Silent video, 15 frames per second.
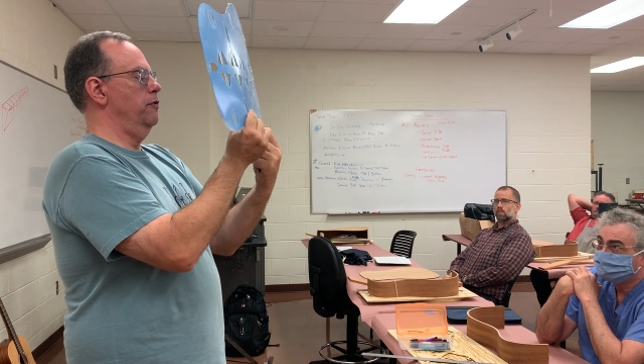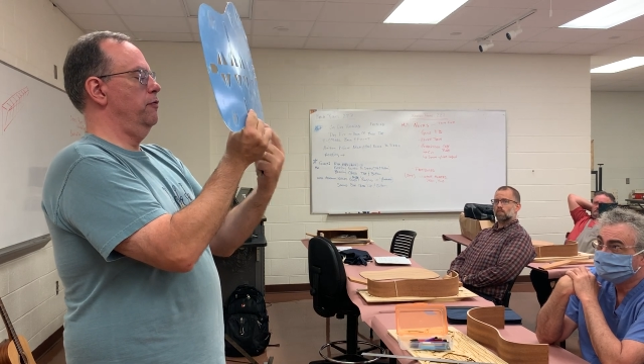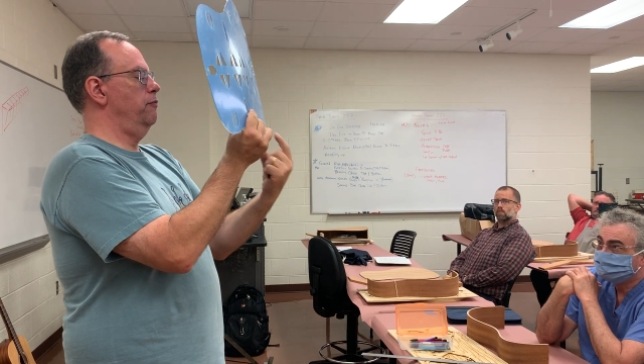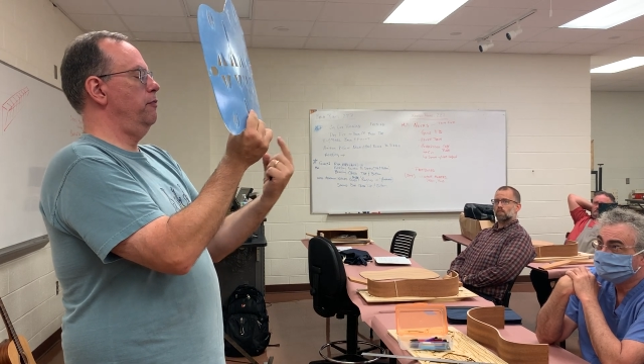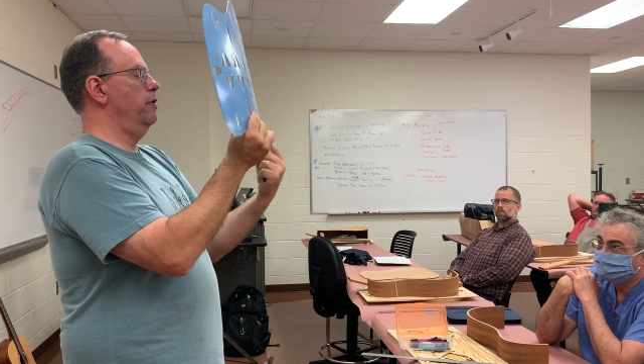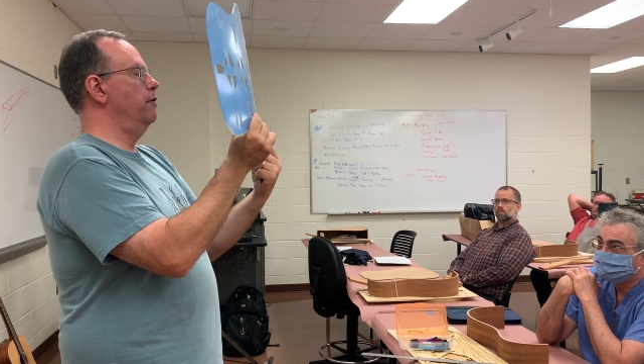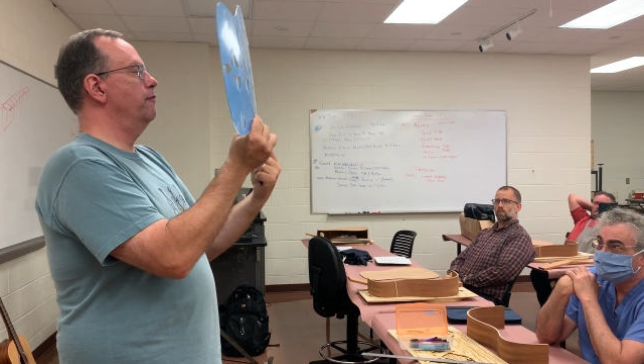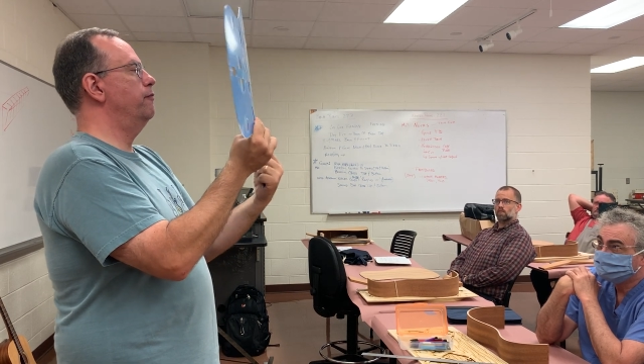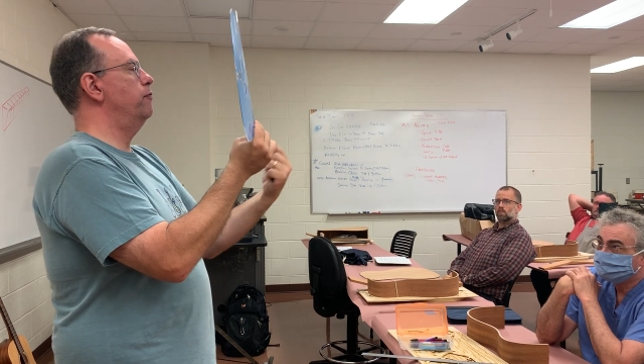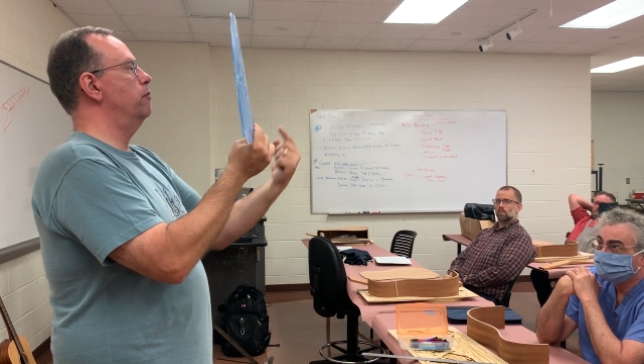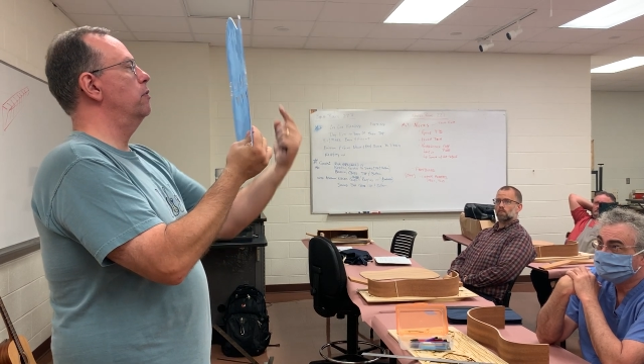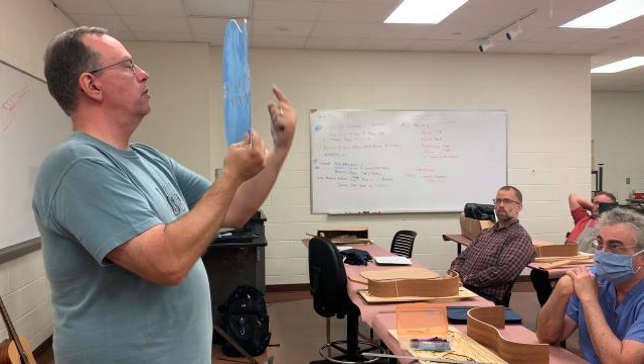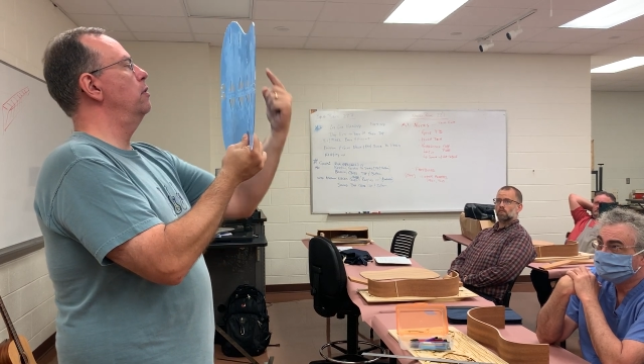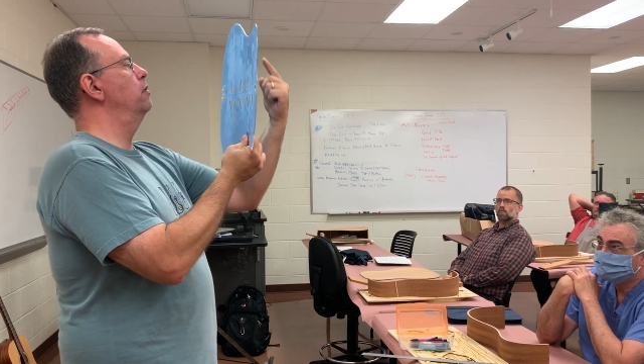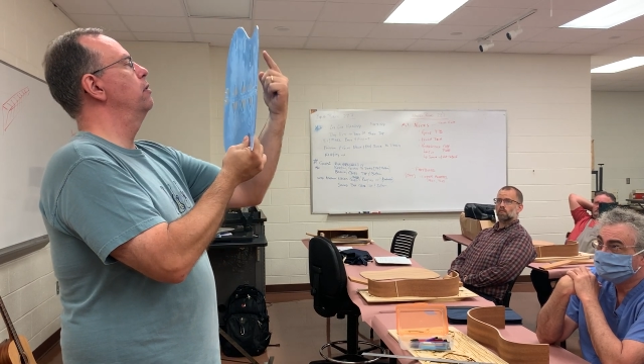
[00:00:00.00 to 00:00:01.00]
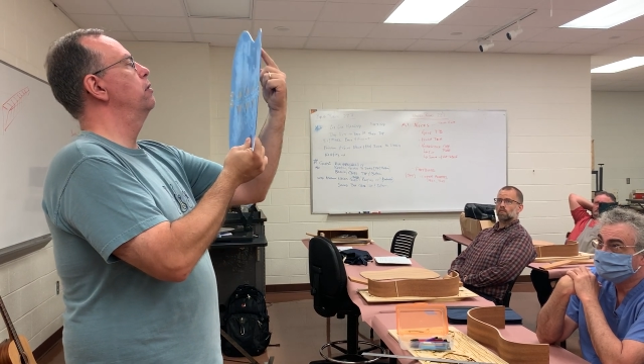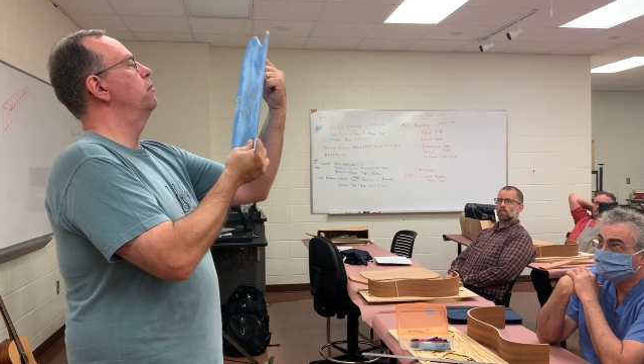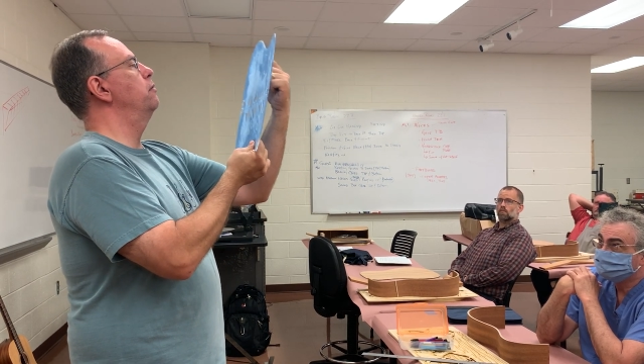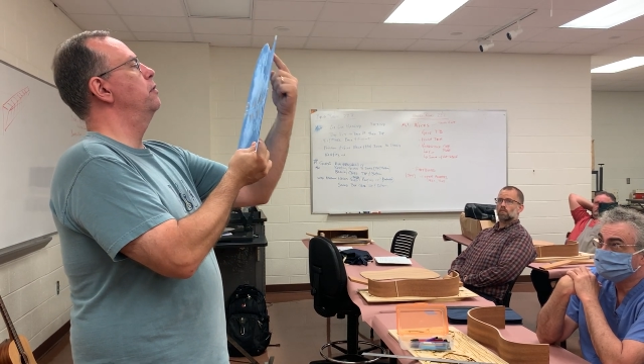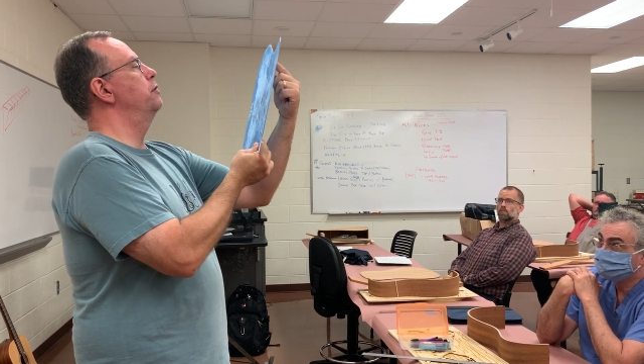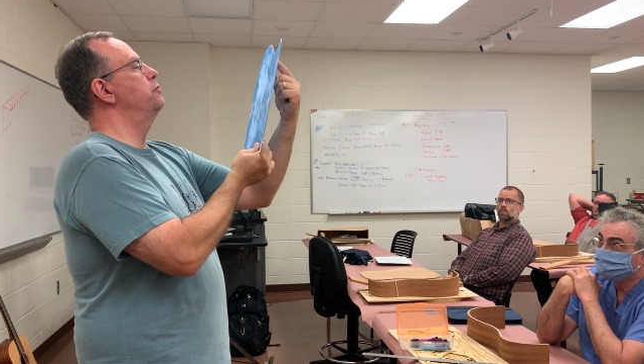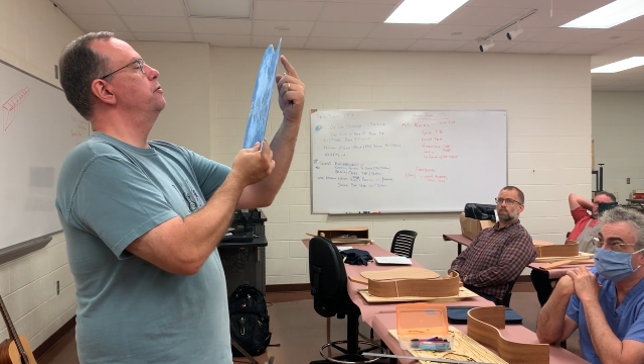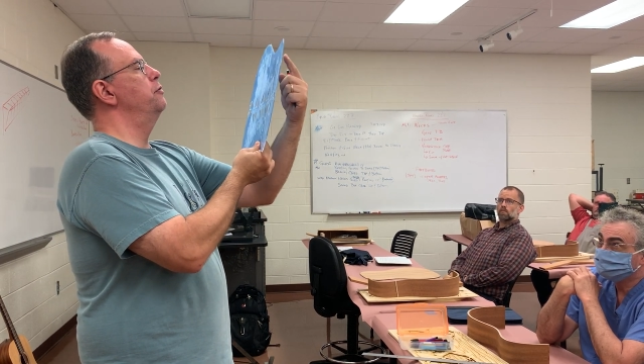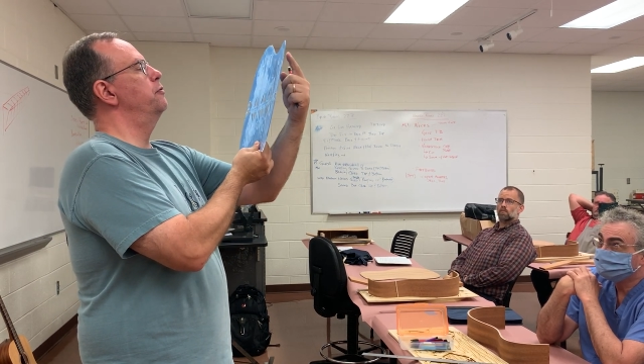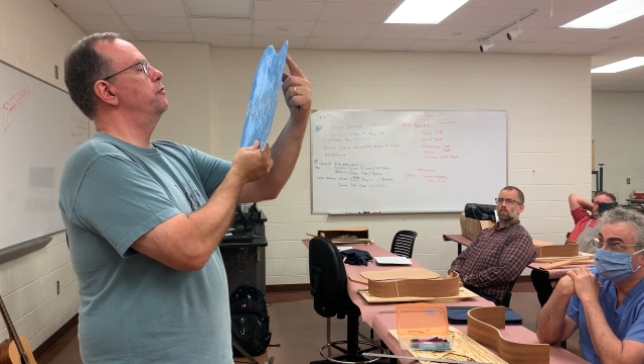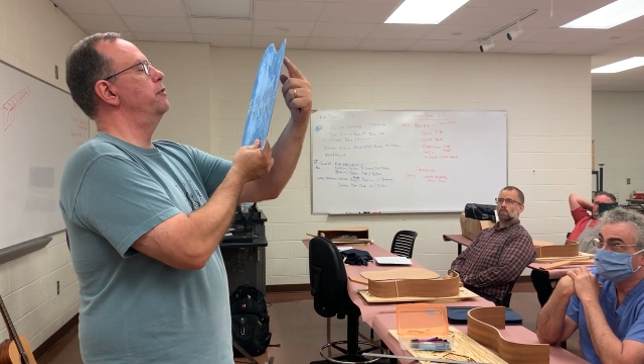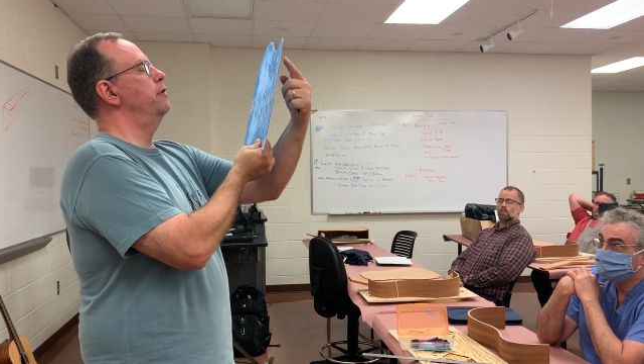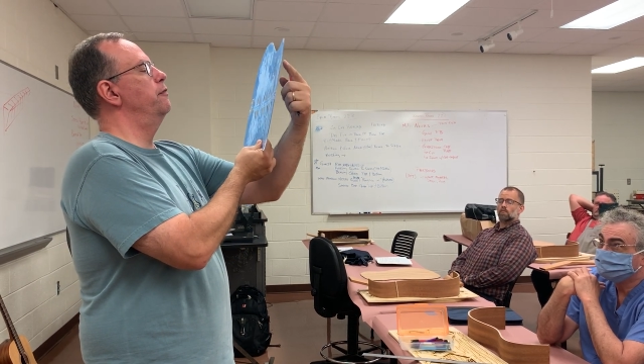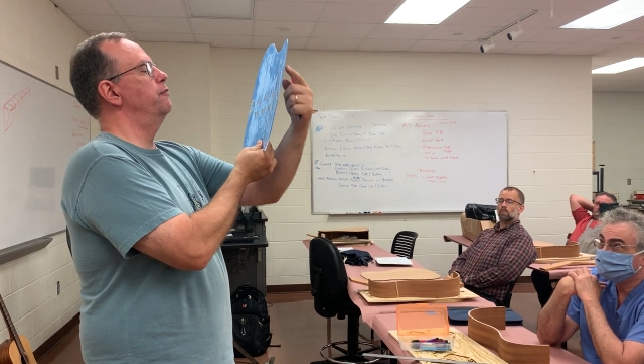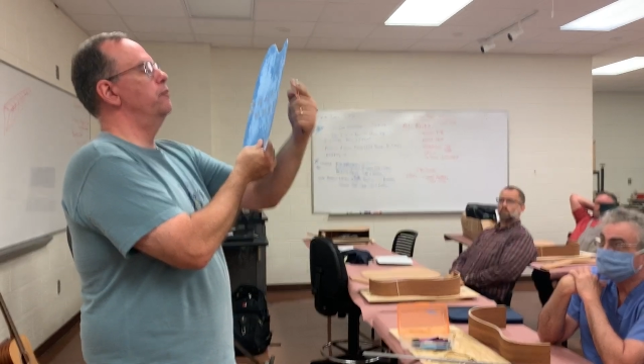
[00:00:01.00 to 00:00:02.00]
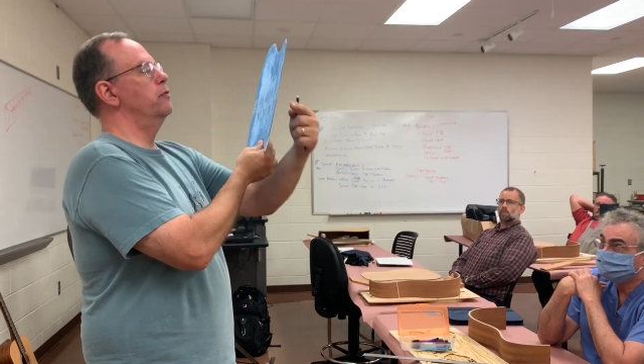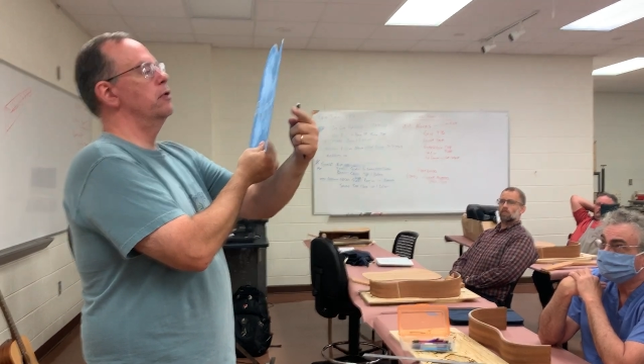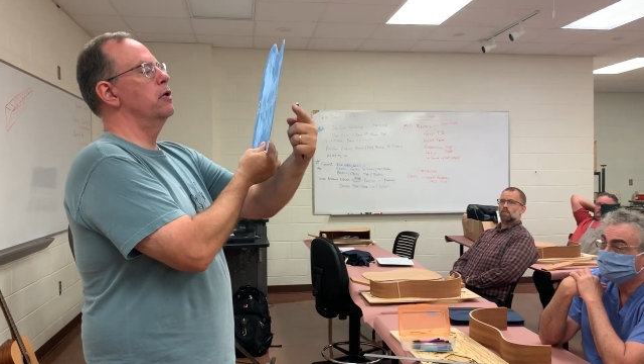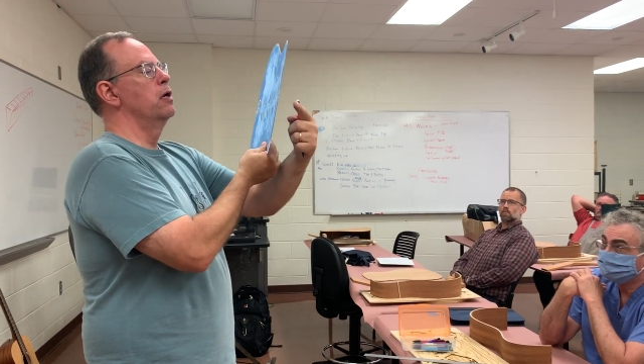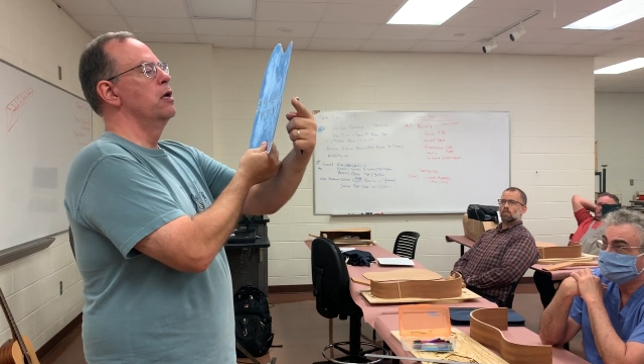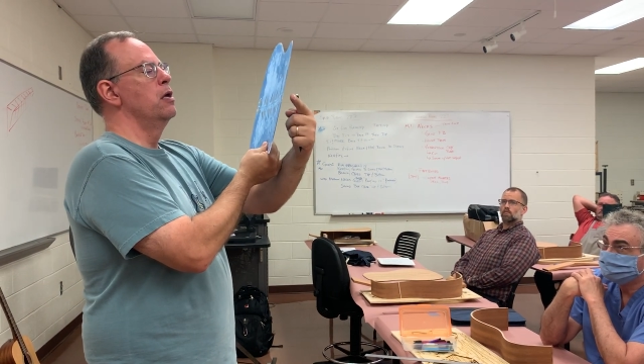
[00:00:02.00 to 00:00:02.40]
3, and 4. 1, 2, 3, and 4.